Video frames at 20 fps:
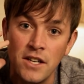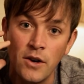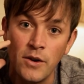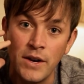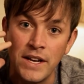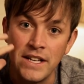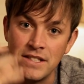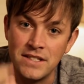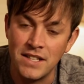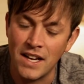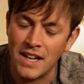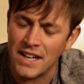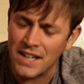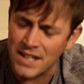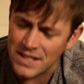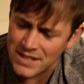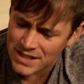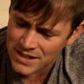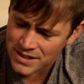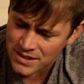know he's done it
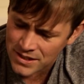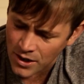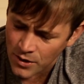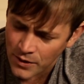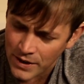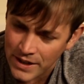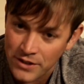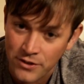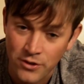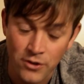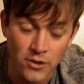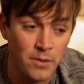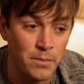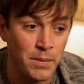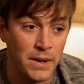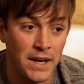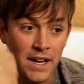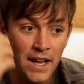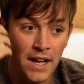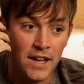because he's so into it.
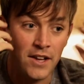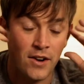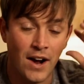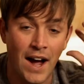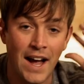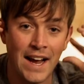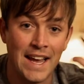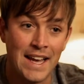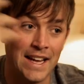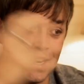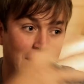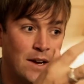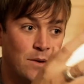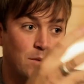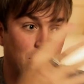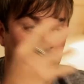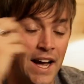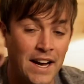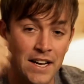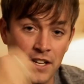But I can't
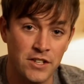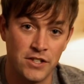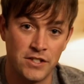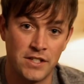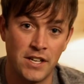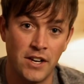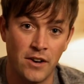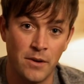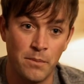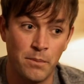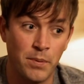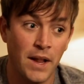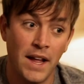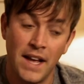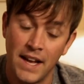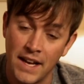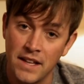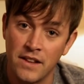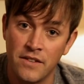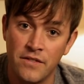hear I can just hear him
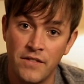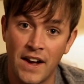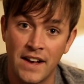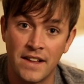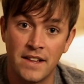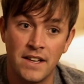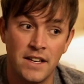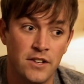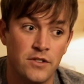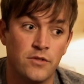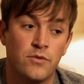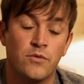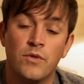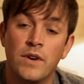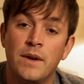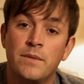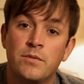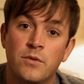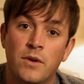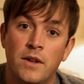playing, and the fact that he just
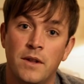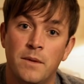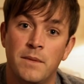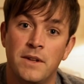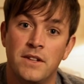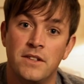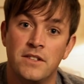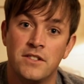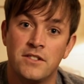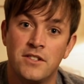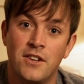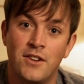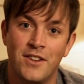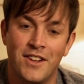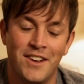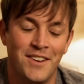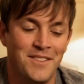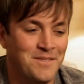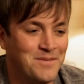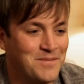rips one in the middle of the
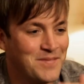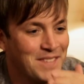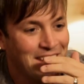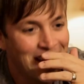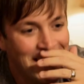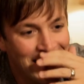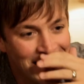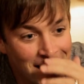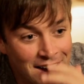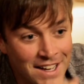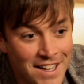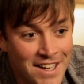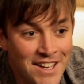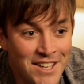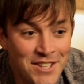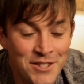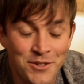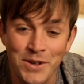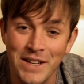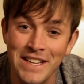solo.
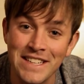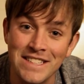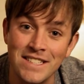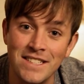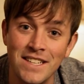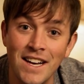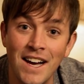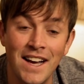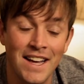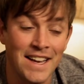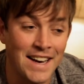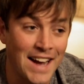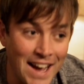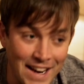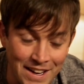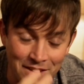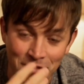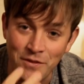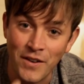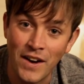So he gets done,
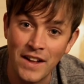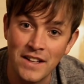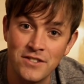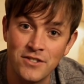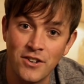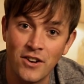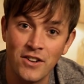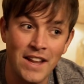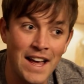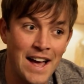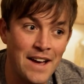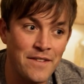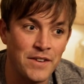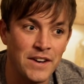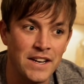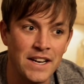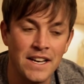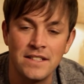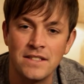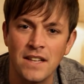I can finally start
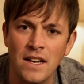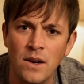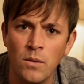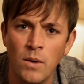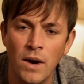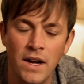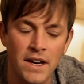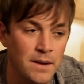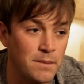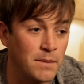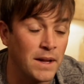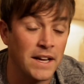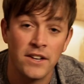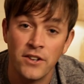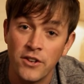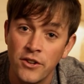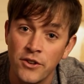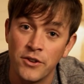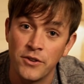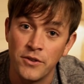laughing, and he's like, what? And I'm
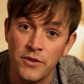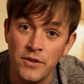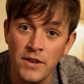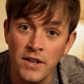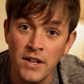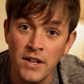like, dude,